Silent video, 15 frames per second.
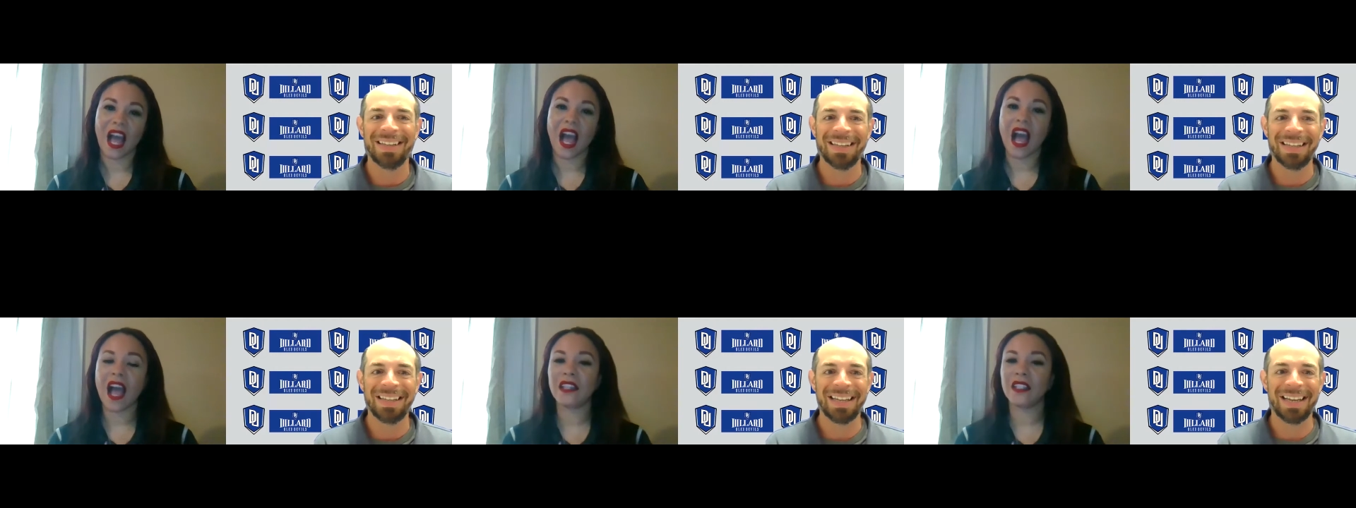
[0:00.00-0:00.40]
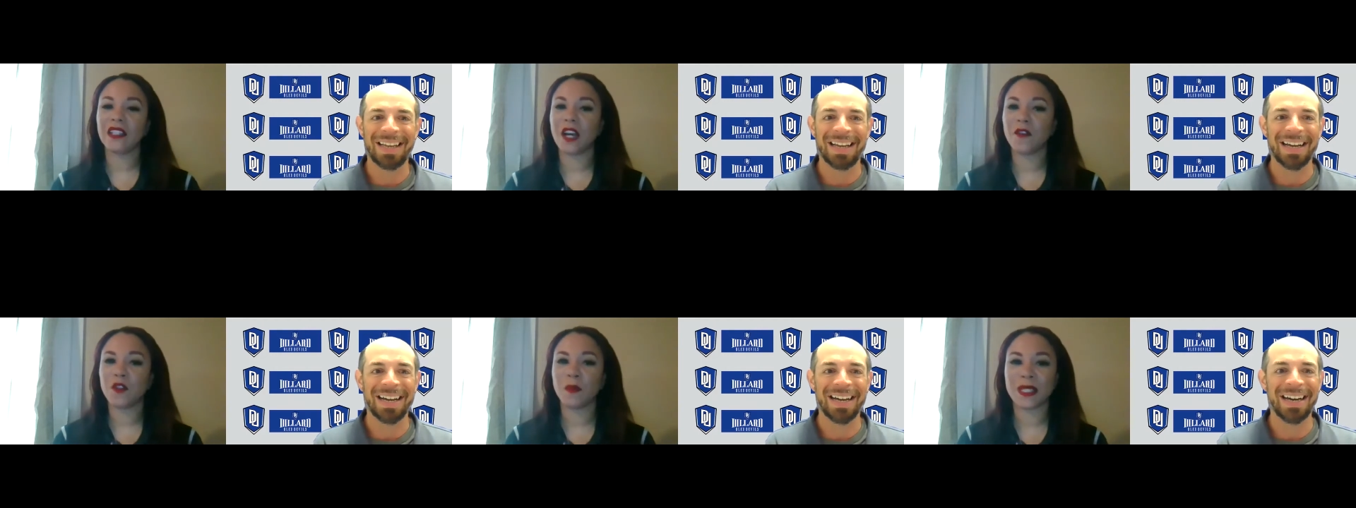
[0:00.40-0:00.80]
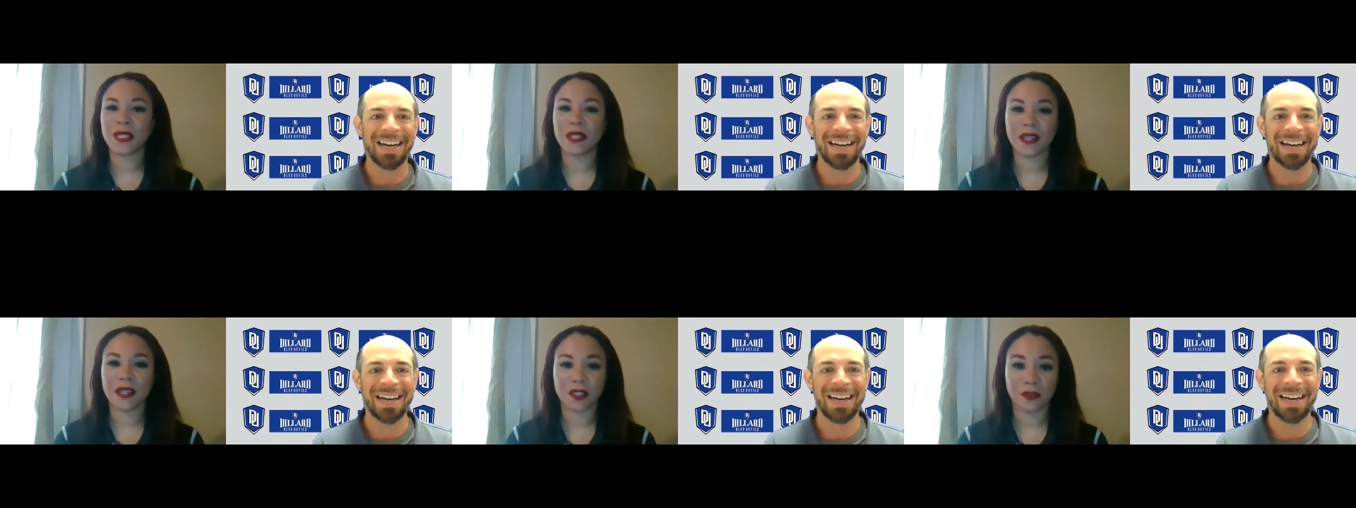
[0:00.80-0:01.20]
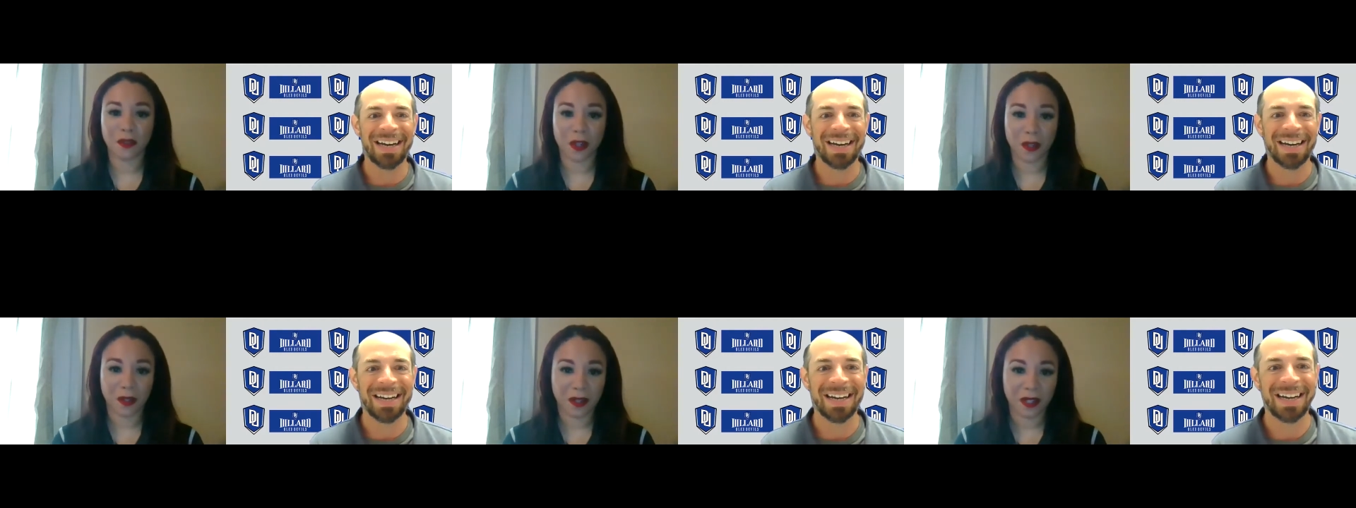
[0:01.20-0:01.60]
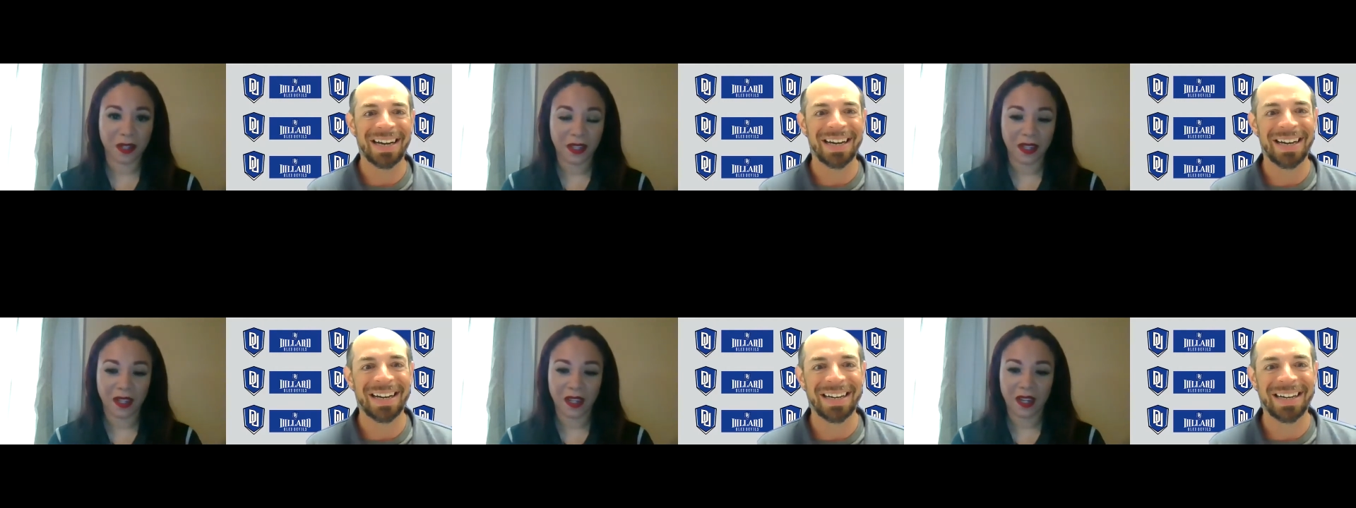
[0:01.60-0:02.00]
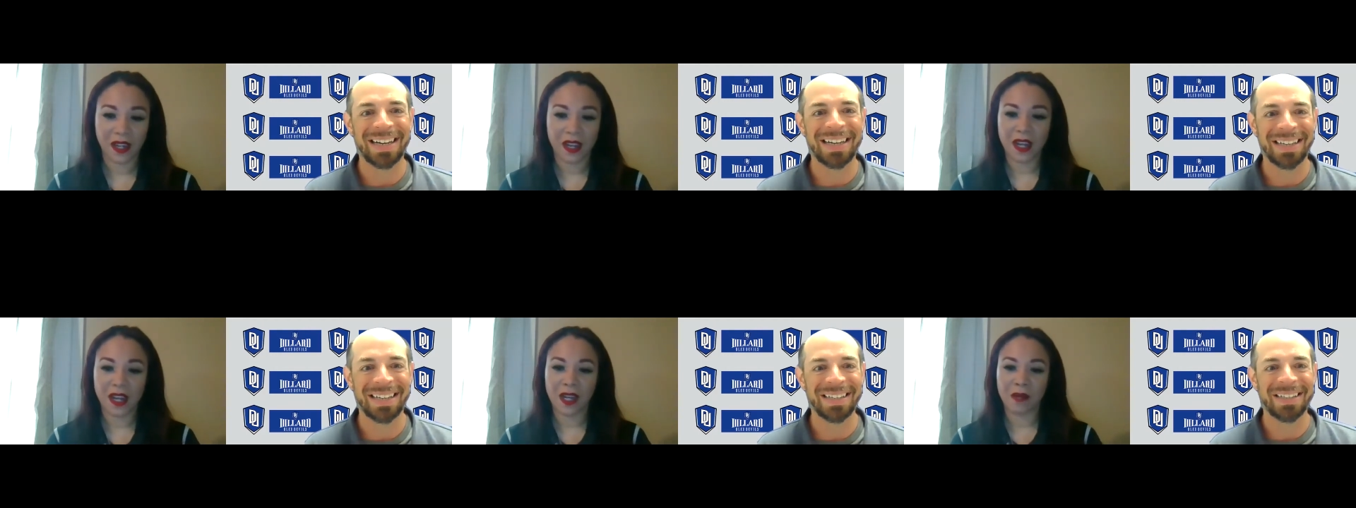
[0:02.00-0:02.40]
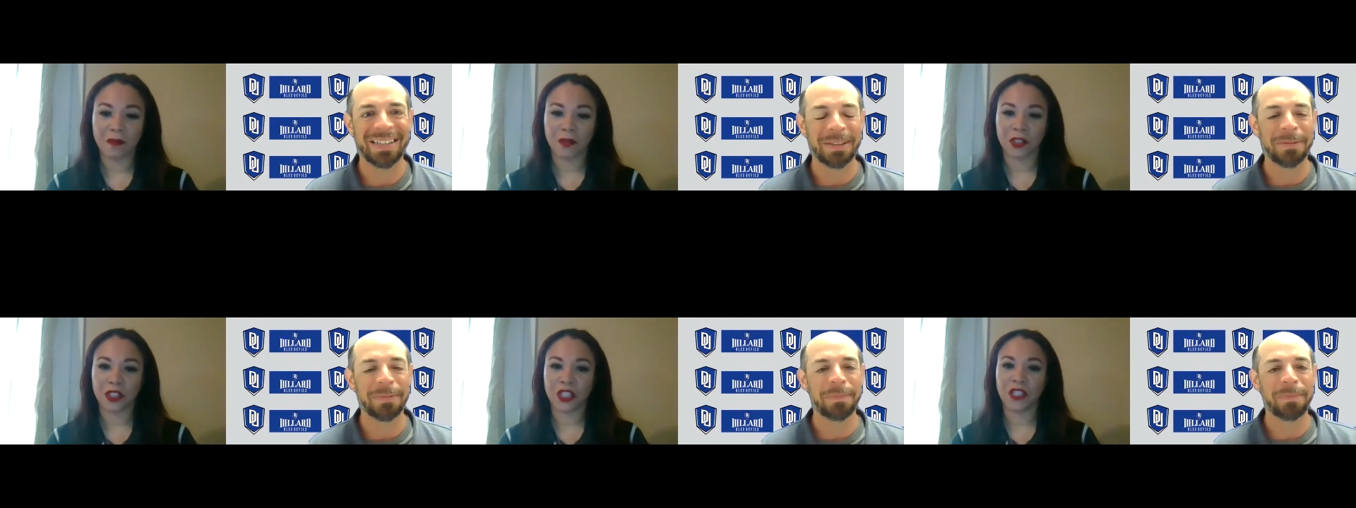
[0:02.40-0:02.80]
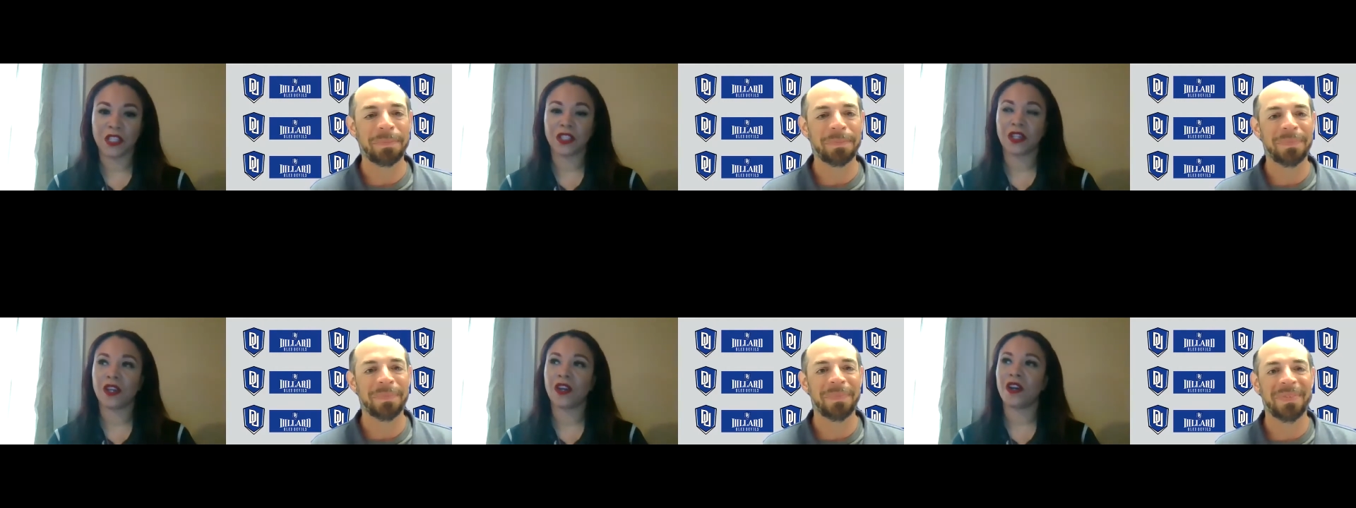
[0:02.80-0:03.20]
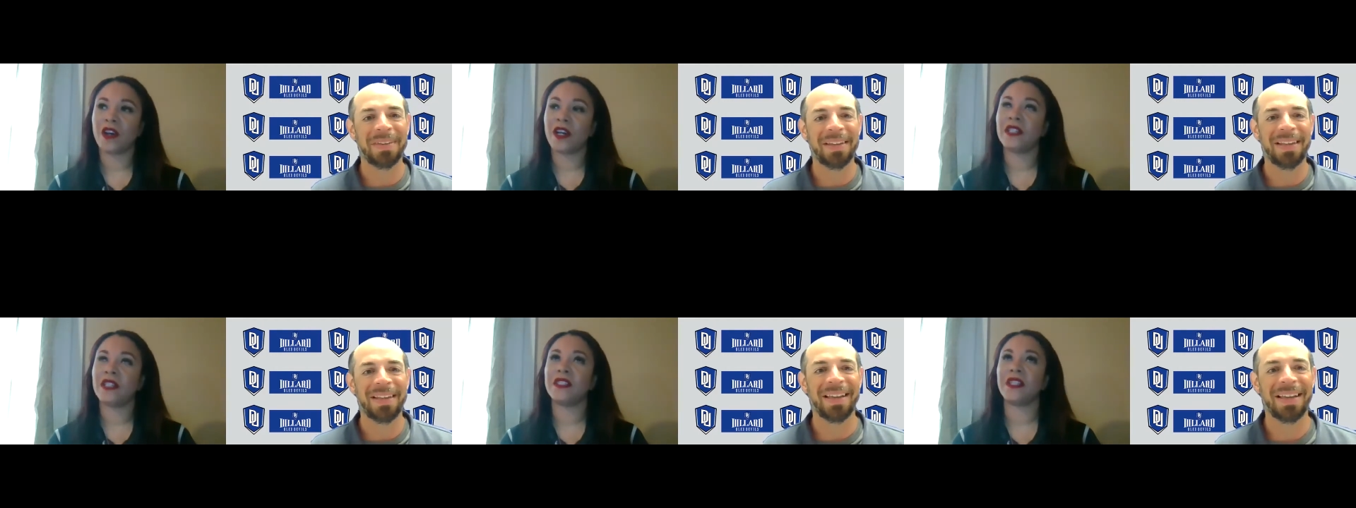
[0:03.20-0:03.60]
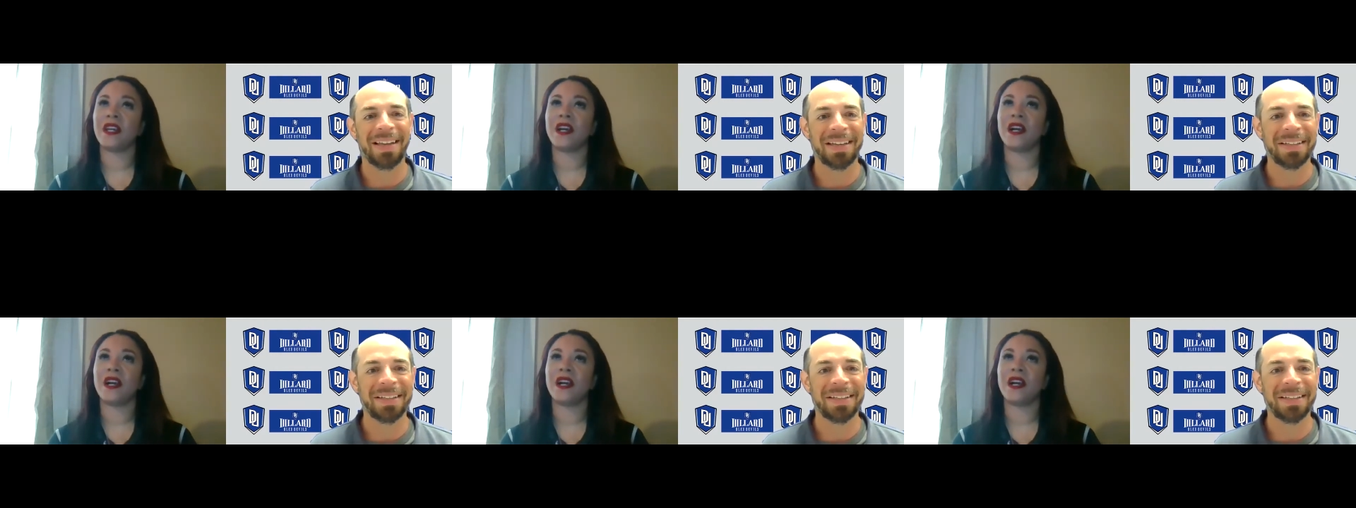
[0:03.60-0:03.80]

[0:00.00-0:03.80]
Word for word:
Speaker 1: I loved Miss Estevern. Um, she taught,